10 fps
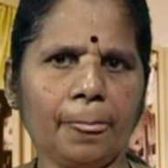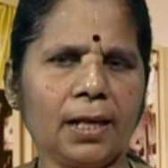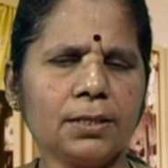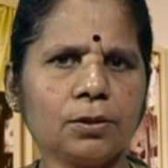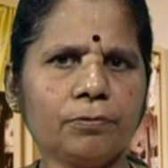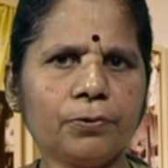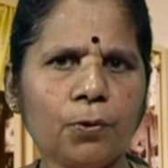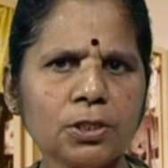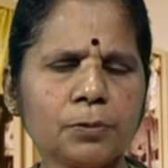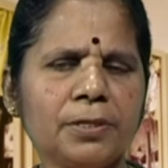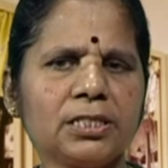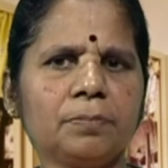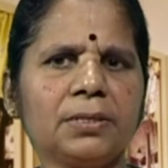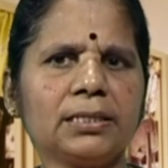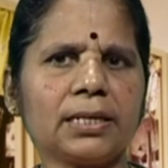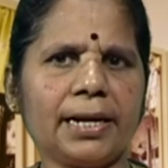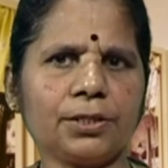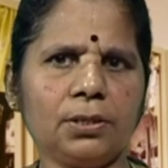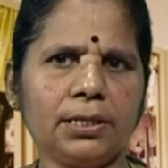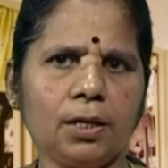So, four specimens are
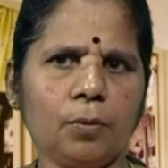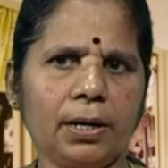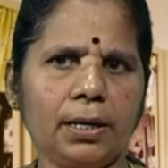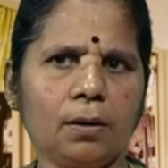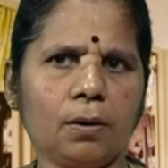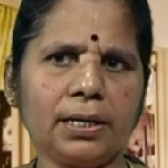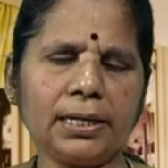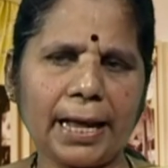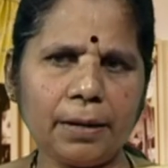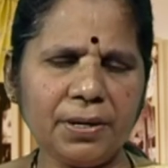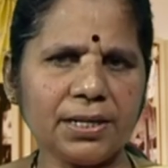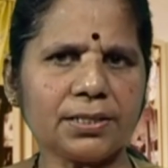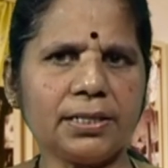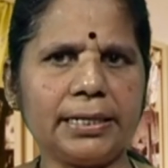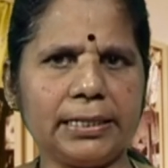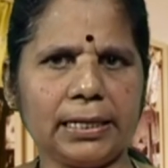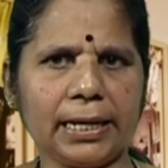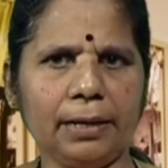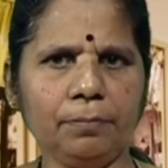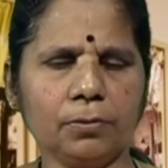actually required, or it can be tested at a
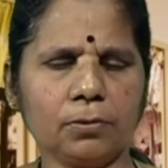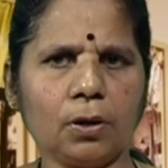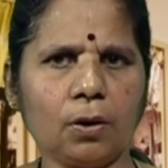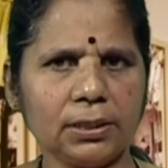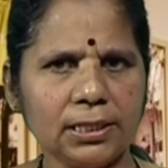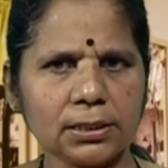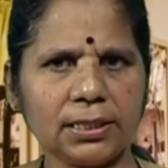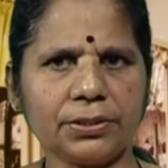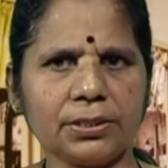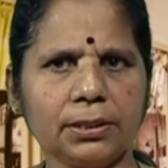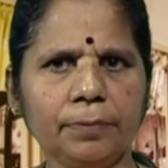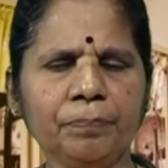time on this tester